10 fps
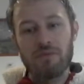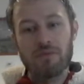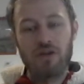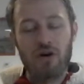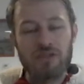
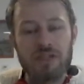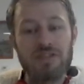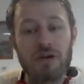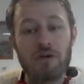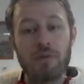the North
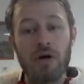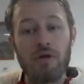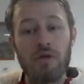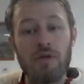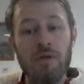and South
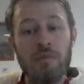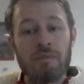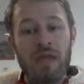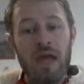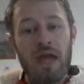Pole.
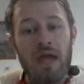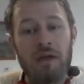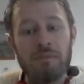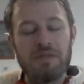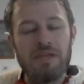
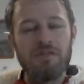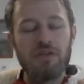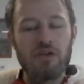If